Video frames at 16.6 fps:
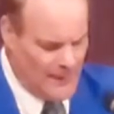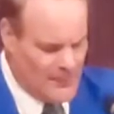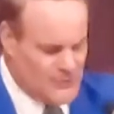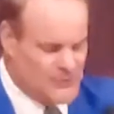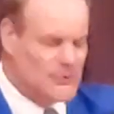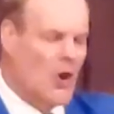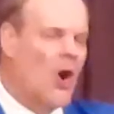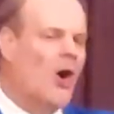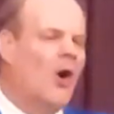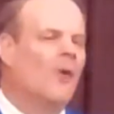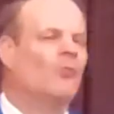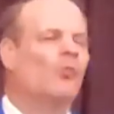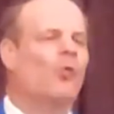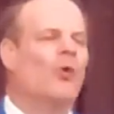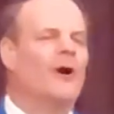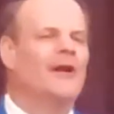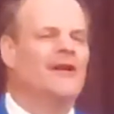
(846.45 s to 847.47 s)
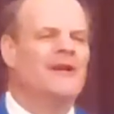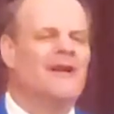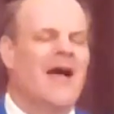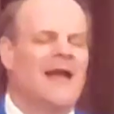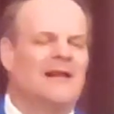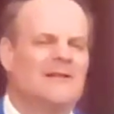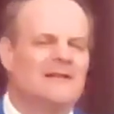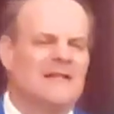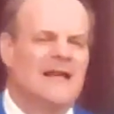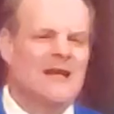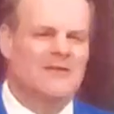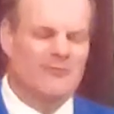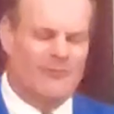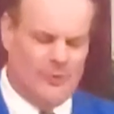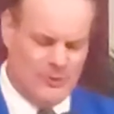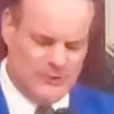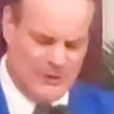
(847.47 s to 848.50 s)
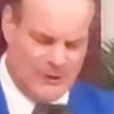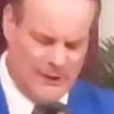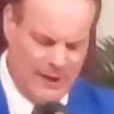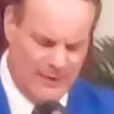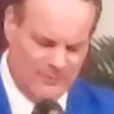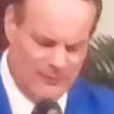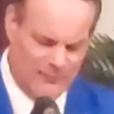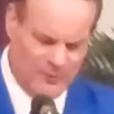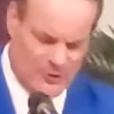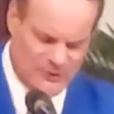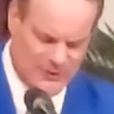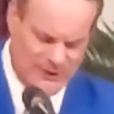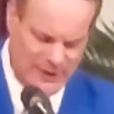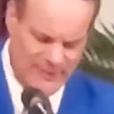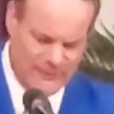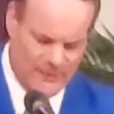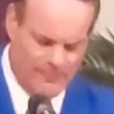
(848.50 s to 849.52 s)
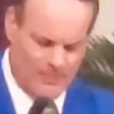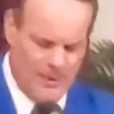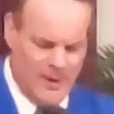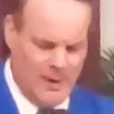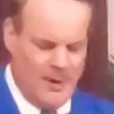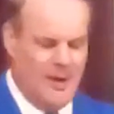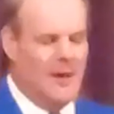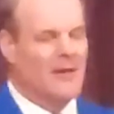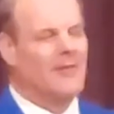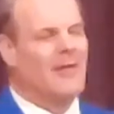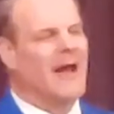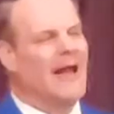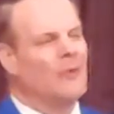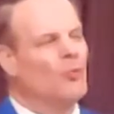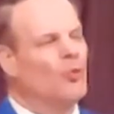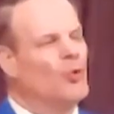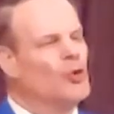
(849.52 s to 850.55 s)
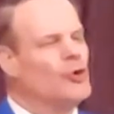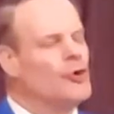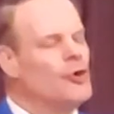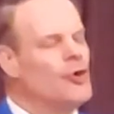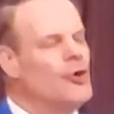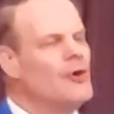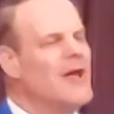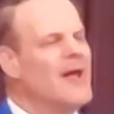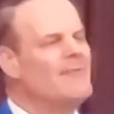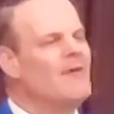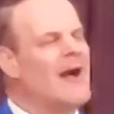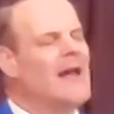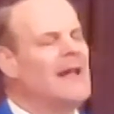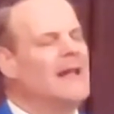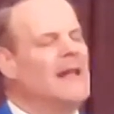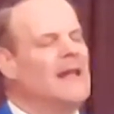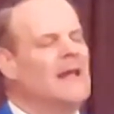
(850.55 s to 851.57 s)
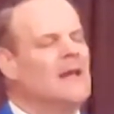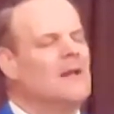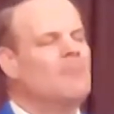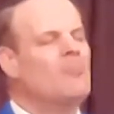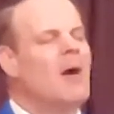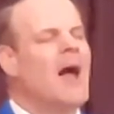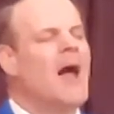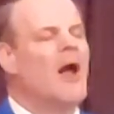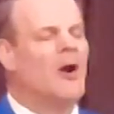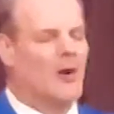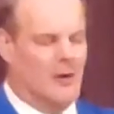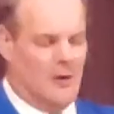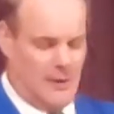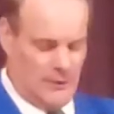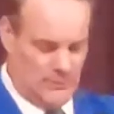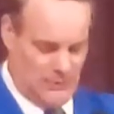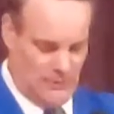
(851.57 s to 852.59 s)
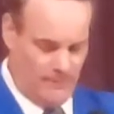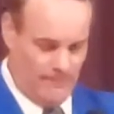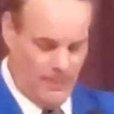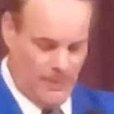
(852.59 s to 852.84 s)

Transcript: Psalm 119, verse 11, verse 11 Thy Word have I hid in my heart,